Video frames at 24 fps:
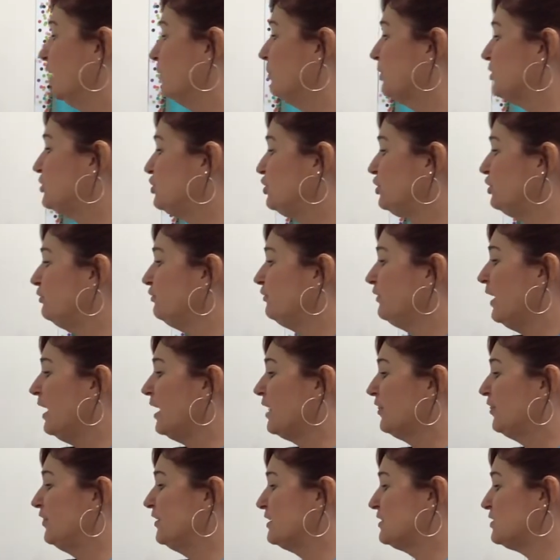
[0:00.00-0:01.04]
But you've
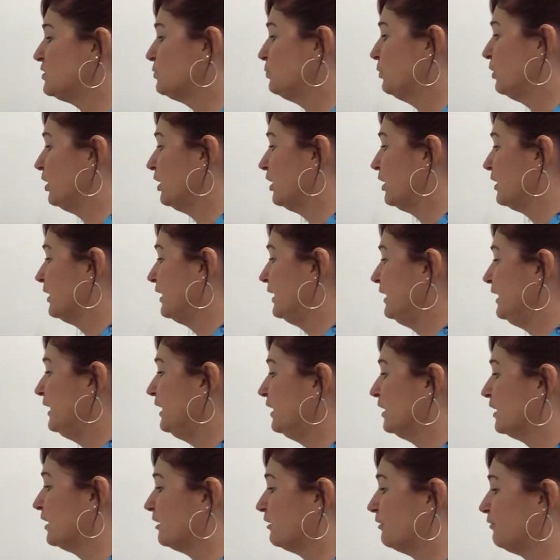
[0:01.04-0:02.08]
got this word
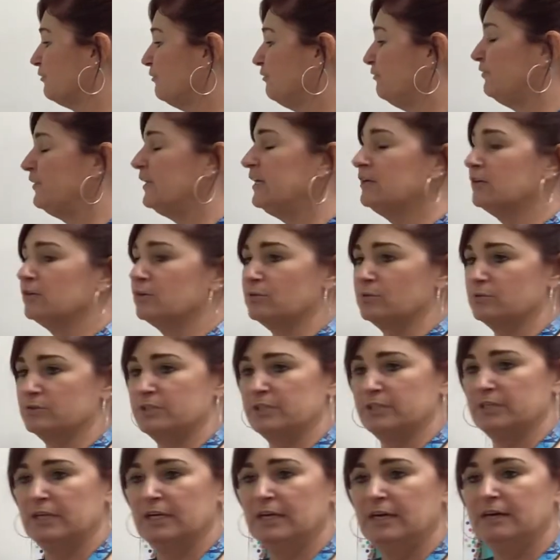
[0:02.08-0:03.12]
here, fiddled.
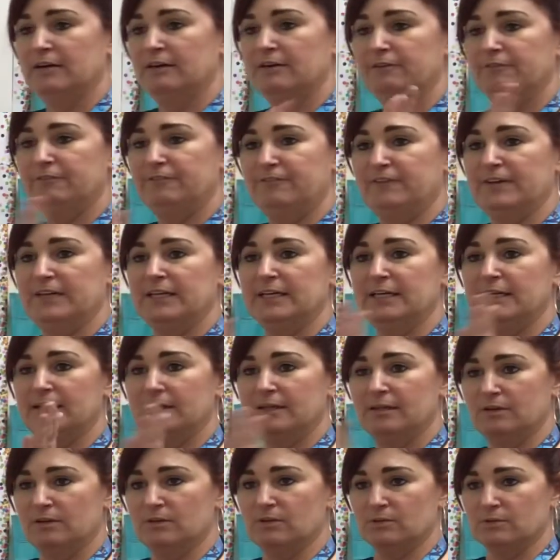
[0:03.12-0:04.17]

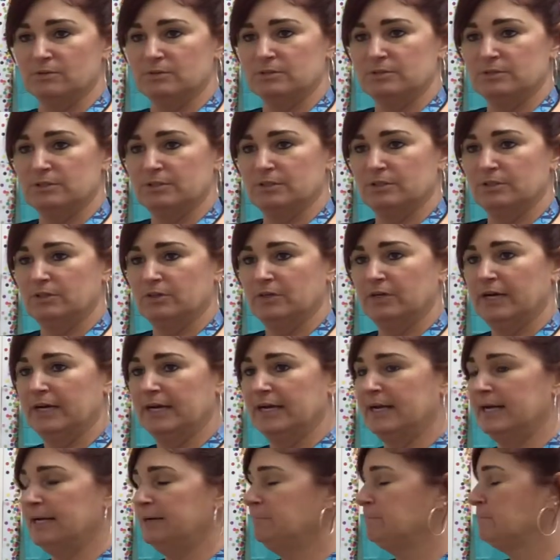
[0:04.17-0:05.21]
Fiddled,
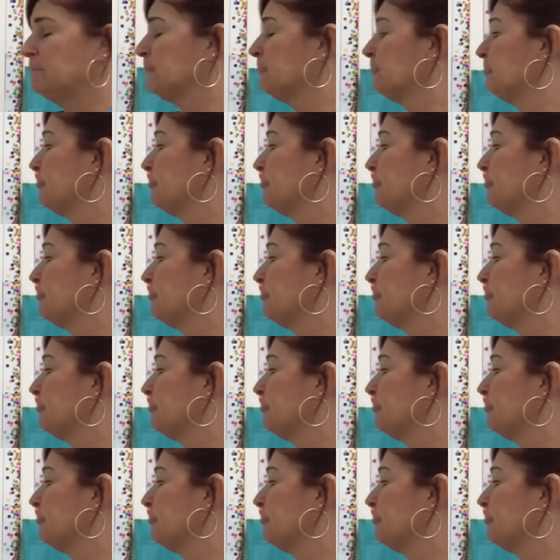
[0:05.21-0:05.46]
okay?